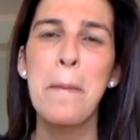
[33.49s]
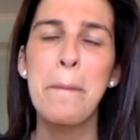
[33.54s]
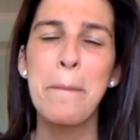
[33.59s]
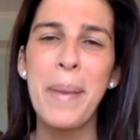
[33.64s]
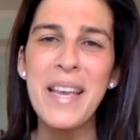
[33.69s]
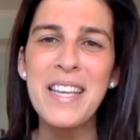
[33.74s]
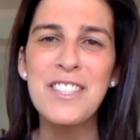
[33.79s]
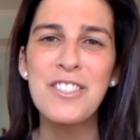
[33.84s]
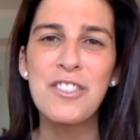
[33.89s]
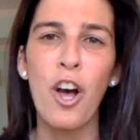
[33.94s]

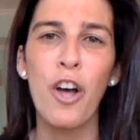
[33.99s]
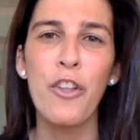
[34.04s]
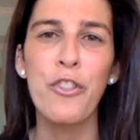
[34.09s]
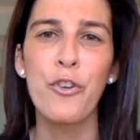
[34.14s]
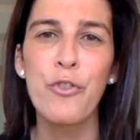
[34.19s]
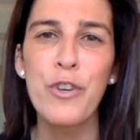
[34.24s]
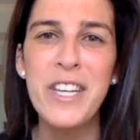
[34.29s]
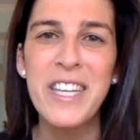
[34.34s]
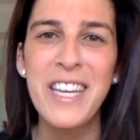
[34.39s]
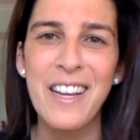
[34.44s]
based on
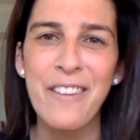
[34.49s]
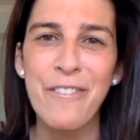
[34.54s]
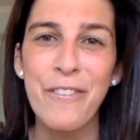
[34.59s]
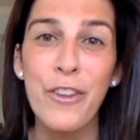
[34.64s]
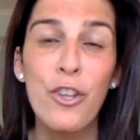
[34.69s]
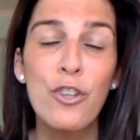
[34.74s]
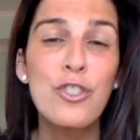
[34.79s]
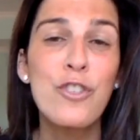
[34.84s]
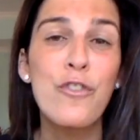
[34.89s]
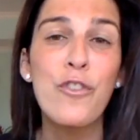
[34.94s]
the reading. For
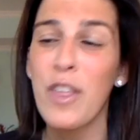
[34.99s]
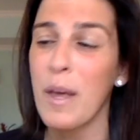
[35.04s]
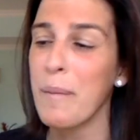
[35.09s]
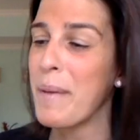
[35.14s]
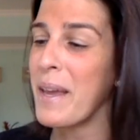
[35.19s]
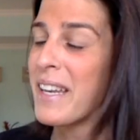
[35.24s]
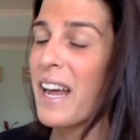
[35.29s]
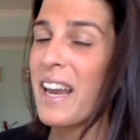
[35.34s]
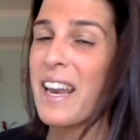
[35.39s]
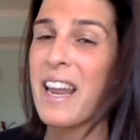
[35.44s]
those of you that
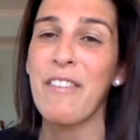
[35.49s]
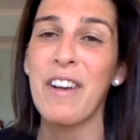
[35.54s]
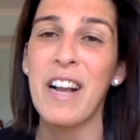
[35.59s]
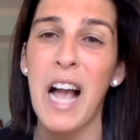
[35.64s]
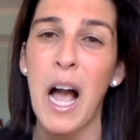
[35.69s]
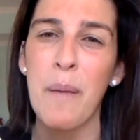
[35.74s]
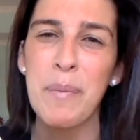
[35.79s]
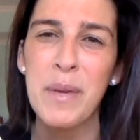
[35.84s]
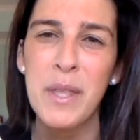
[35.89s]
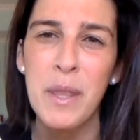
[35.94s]
may not have a
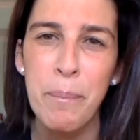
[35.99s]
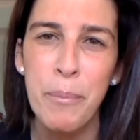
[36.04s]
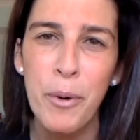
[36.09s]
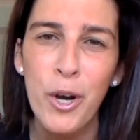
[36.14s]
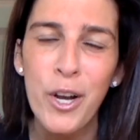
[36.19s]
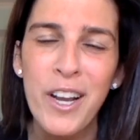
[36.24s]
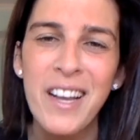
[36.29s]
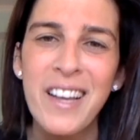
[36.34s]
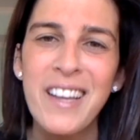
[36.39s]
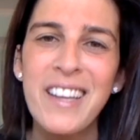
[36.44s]
copy of the
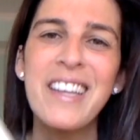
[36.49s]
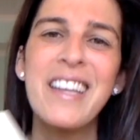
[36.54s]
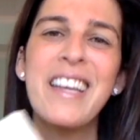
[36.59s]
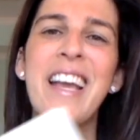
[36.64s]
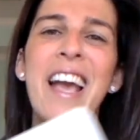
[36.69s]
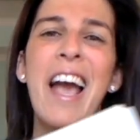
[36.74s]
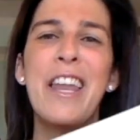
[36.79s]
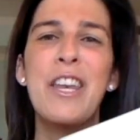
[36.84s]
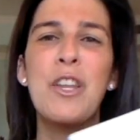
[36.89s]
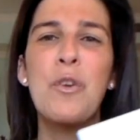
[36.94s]
book
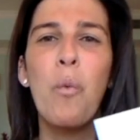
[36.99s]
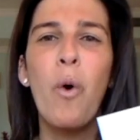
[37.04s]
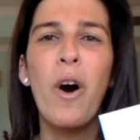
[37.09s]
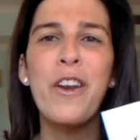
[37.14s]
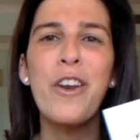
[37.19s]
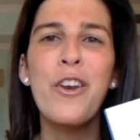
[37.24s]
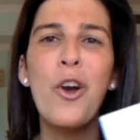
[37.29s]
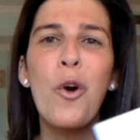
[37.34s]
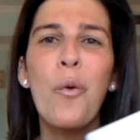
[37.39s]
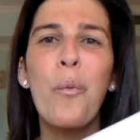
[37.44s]
and you want
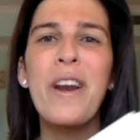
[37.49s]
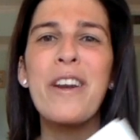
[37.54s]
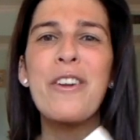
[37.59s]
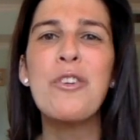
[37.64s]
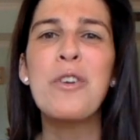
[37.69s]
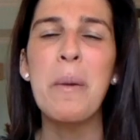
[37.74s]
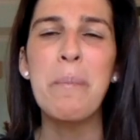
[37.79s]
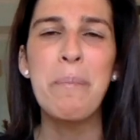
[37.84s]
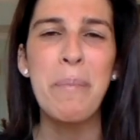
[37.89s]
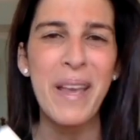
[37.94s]
to know where
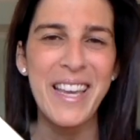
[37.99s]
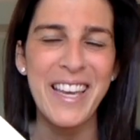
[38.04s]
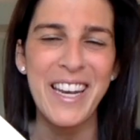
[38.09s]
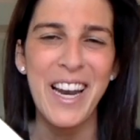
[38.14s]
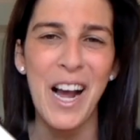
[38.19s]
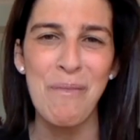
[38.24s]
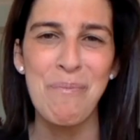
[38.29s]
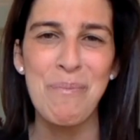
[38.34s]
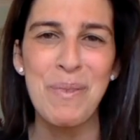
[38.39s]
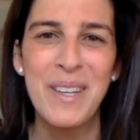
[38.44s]
you could pick it
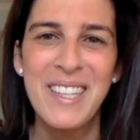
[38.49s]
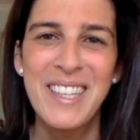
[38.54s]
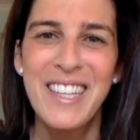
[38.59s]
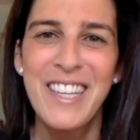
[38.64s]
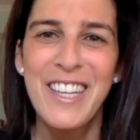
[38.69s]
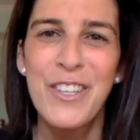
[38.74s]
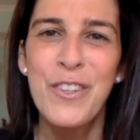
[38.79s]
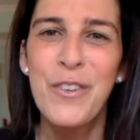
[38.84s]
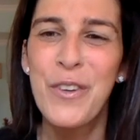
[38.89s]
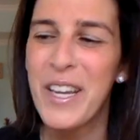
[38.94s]
up,
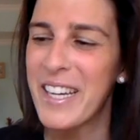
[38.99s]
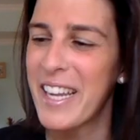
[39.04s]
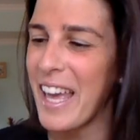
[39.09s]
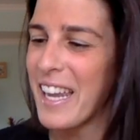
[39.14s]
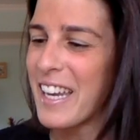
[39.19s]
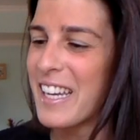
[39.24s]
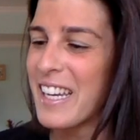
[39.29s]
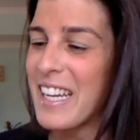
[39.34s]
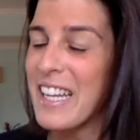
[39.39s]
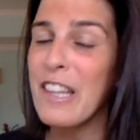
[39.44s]
you could
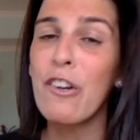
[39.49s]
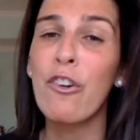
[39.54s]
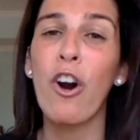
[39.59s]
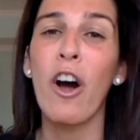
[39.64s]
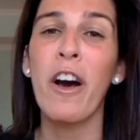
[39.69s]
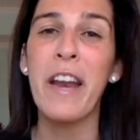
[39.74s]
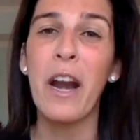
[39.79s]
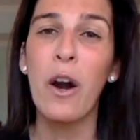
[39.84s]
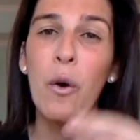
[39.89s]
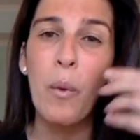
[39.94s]
get it either
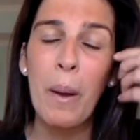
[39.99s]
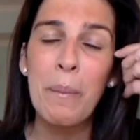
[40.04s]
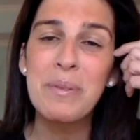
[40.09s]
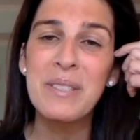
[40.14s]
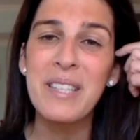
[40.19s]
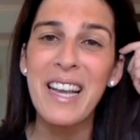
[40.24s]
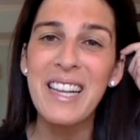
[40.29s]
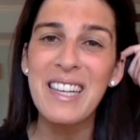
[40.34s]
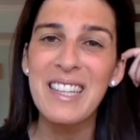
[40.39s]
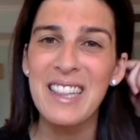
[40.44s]
on our
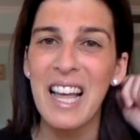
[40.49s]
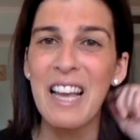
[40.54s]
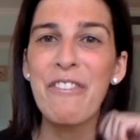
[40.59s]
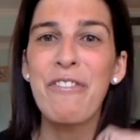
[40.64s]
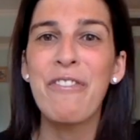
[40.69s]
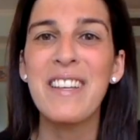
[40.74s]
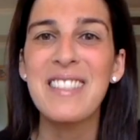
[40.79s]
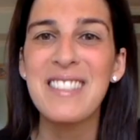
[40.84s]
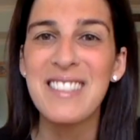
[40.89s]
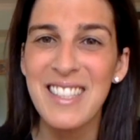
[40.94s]
website,
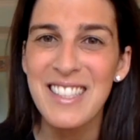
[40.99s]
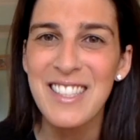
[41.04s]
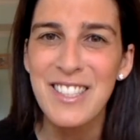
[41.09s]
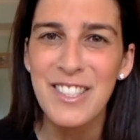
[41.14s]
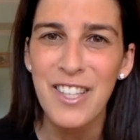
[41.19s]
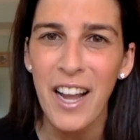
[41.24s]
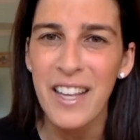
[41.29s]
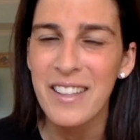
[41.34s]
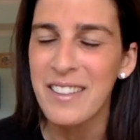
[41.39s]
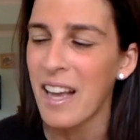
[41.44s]

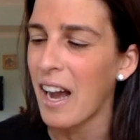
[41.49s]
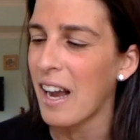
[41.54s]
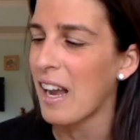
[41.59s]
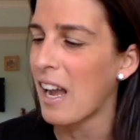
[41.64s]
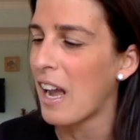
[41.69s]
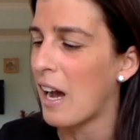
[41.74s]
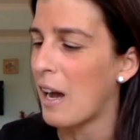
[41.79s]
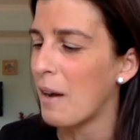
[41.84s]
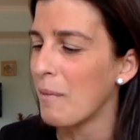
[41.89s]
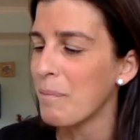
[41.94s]

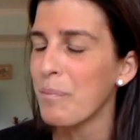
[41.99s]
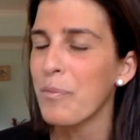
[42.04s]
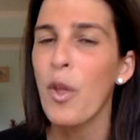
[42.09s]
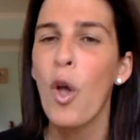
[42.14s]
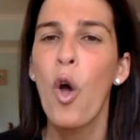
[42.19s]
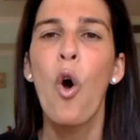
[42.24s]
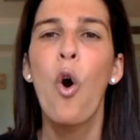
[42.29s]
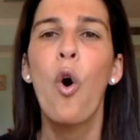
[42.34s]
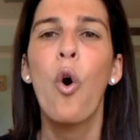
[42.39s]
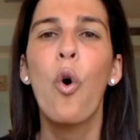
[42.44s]
LifeVestInside.com,
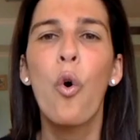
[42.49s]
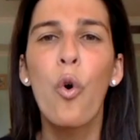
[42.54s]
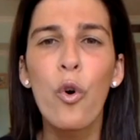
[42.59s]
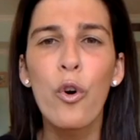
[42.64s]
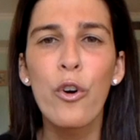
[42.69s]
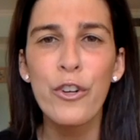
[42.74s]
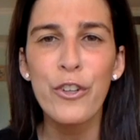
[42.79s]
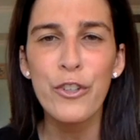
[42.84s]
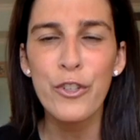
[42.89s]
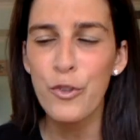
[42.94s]

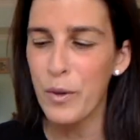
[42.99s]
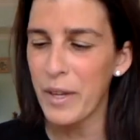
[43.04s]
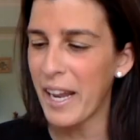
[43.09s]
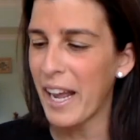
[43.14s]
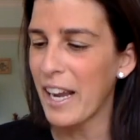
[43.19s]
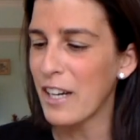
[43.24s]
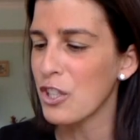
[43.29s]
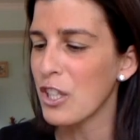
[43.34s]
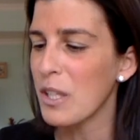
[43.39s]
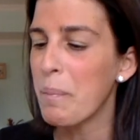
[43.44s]
or you could
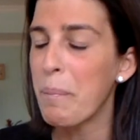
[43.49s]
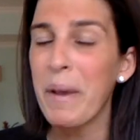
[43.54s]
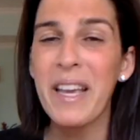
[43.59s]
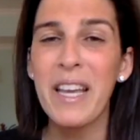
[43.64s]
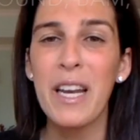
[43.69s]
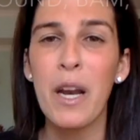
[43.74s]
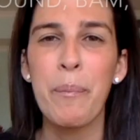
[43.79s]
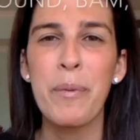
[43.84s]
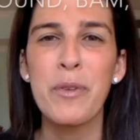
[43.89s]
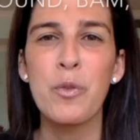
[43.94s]
actually pick
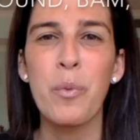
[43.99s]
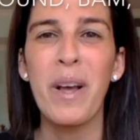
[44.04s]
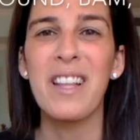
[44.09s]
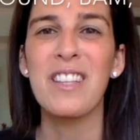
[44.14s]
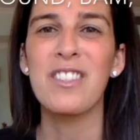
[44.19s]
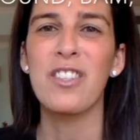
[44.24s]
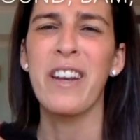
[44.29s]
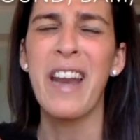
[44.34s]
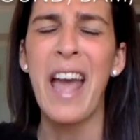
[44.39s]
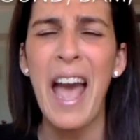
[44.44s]
it up as well
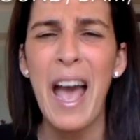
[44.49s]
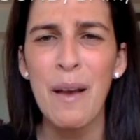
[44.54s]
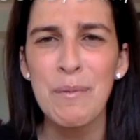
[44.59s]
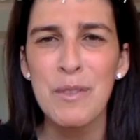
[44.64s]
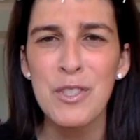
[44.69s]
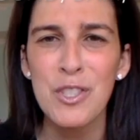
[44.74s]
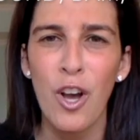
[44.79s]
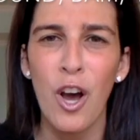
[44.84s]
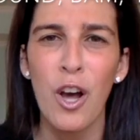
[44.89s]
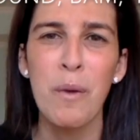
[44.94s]
as on
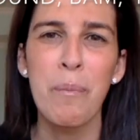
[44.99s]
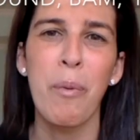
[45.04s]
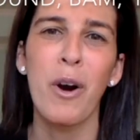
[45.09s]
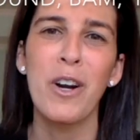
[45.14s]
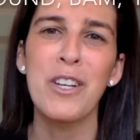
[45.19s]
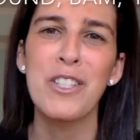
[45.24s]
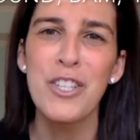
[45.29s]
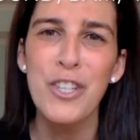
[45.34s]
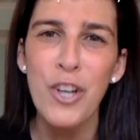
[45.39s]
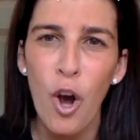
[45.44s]
Amazon,
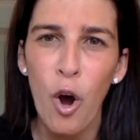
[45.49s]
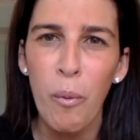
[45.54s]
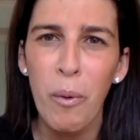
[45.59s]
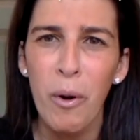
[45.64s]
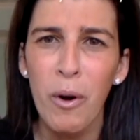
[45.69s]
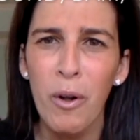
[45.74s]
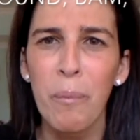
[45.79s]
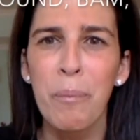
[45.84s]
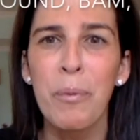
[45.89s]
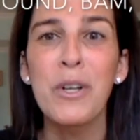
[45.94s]
Barnes &
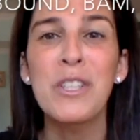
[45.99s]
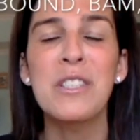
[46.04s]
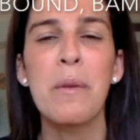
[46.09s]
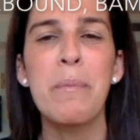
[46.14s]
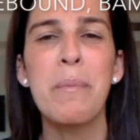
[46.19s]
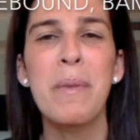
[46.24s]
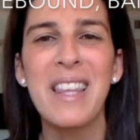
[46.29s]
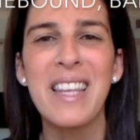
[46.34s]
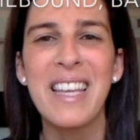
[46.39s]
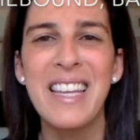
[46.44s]
Noble, Books A
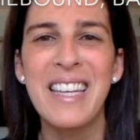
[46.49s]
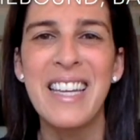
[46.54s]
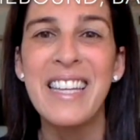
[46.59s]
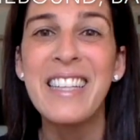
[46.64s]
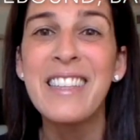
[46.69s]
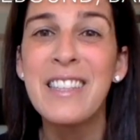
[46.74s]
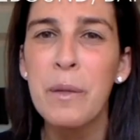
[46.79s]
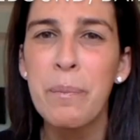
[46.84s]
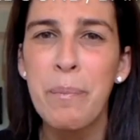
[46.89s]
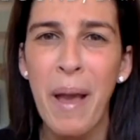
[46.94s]
Million,
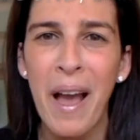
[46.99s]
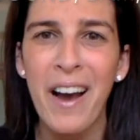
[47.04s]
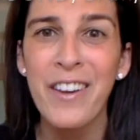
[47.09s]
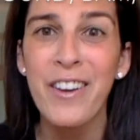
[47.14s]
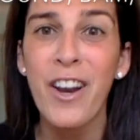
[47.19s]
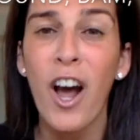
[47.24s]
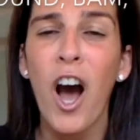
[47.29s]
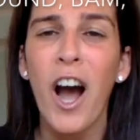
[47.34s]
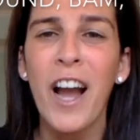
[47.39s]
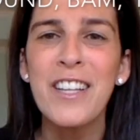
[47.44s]

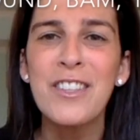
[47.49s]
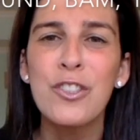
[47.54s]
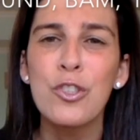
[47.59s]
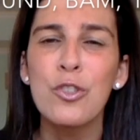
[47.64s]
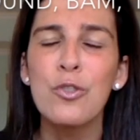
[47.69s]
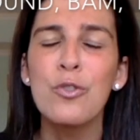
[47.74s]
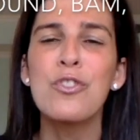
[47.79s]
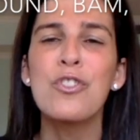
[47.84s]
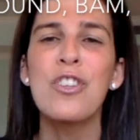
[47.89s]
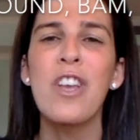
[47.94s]
IndieBound,
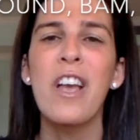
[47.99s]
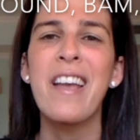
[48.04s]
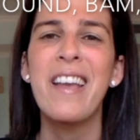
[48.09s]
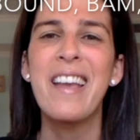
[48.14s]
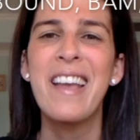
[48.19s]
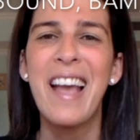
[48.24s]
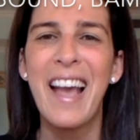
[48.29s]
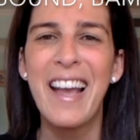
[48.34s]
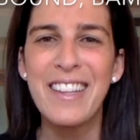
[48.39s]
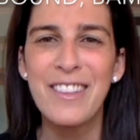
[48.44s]
iTunes,
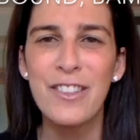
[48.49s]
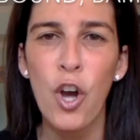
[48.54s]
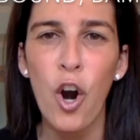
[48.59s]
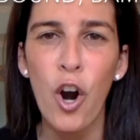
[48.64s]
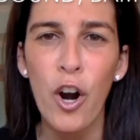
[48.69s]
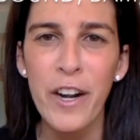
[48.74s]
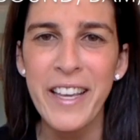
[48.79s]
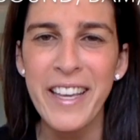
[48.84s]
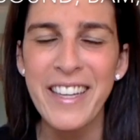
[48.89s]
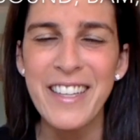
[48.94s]
and
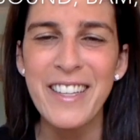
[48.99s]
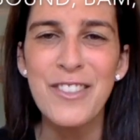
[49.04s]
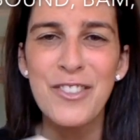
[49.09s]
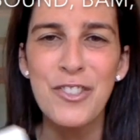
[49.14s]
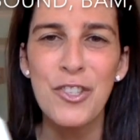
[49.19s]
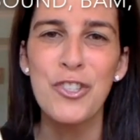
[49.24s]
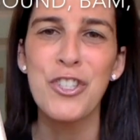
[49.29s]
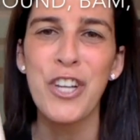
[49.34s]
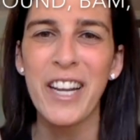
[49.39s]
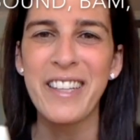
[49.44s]
Target.
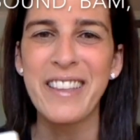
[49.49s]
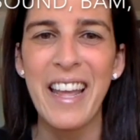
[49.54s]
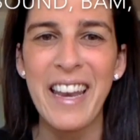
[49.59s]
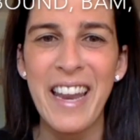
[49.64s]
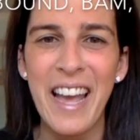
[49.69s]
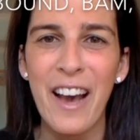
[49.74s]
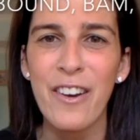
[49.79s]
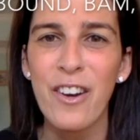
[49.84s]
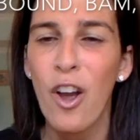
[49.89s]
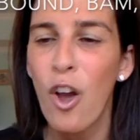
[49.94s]
So check that
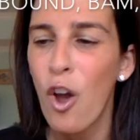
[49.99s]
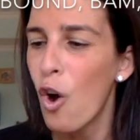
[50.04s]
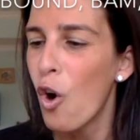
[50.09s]
out.